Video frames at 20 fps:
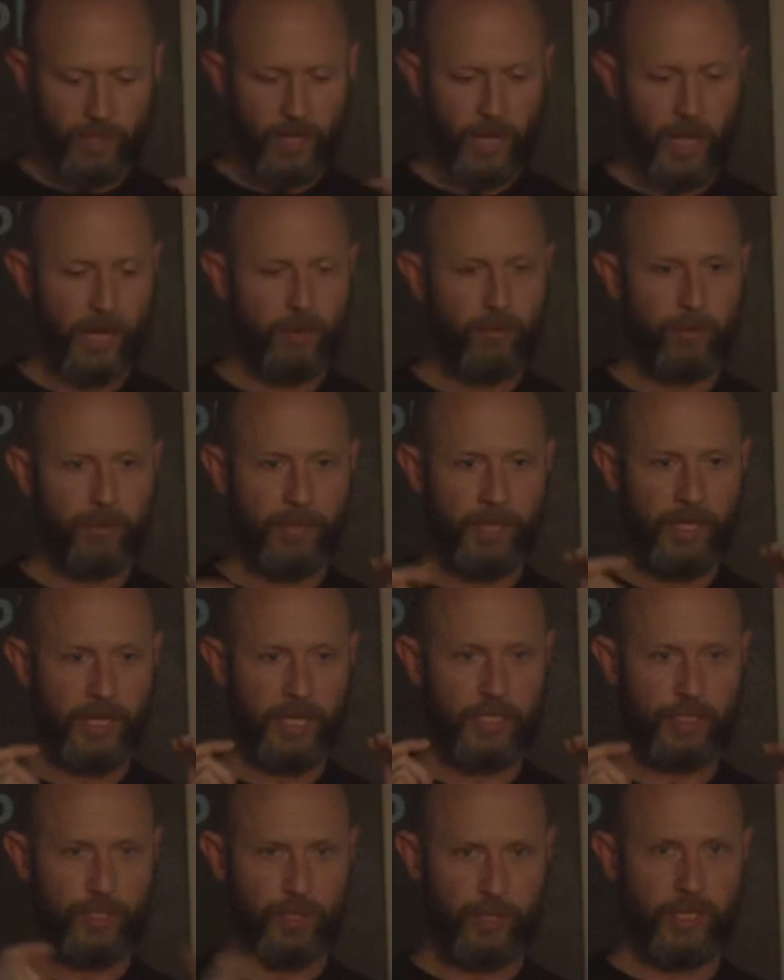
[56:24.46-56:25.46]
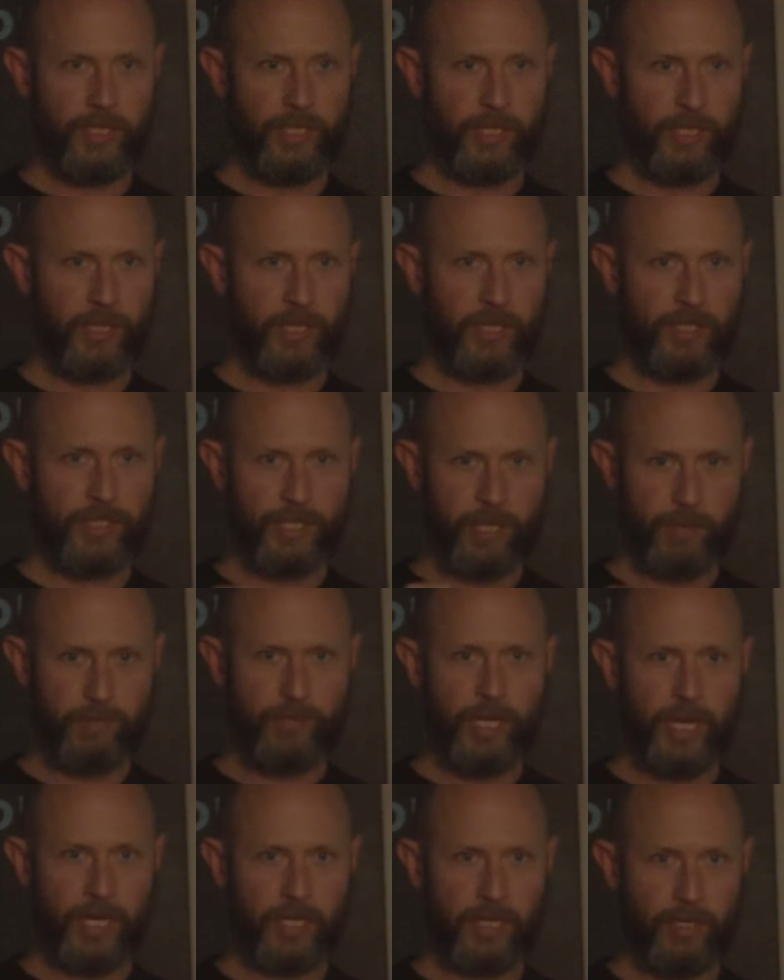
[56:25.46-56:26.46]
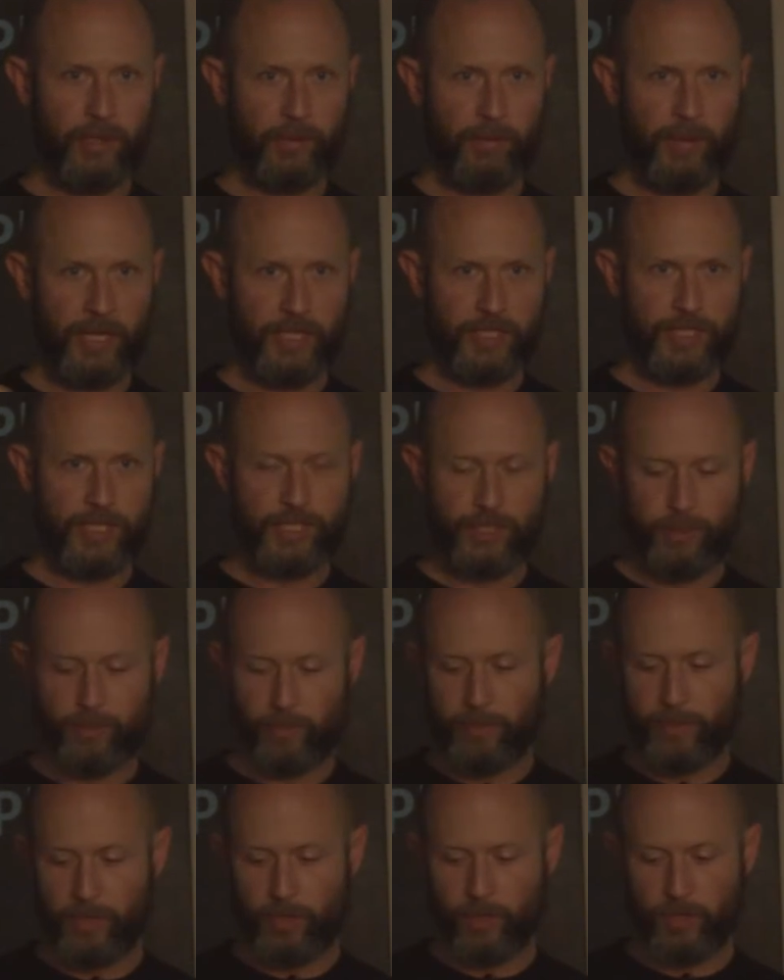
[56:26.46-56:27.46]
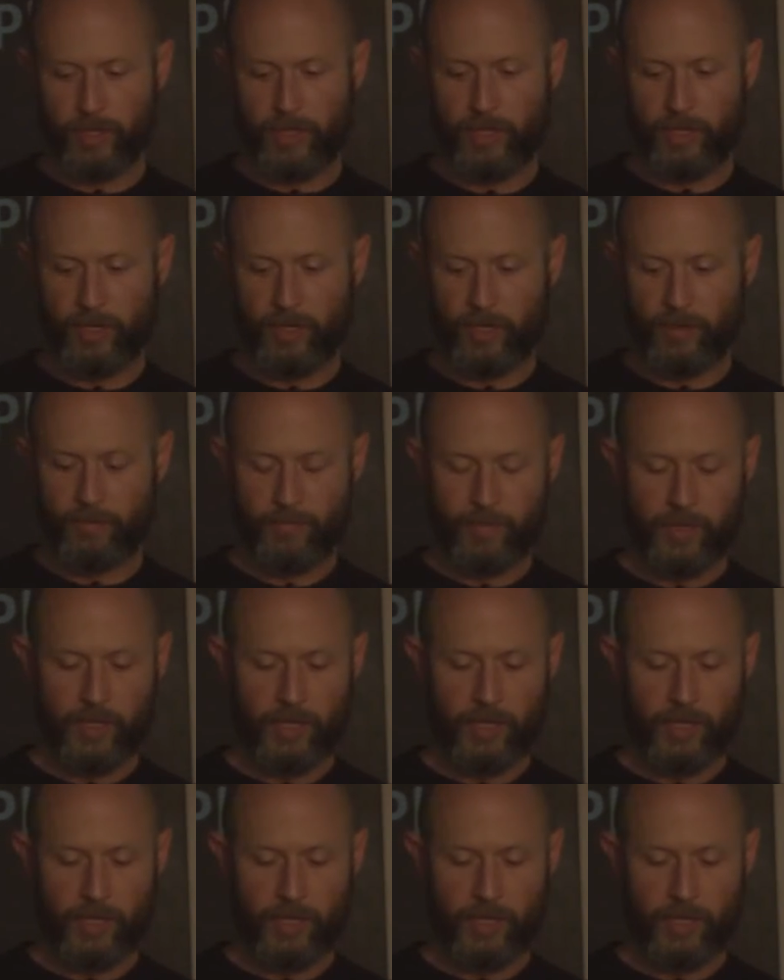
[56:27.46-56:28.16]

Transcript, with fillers: I would be like shooting a, a, subject and then my assistant would be holding a,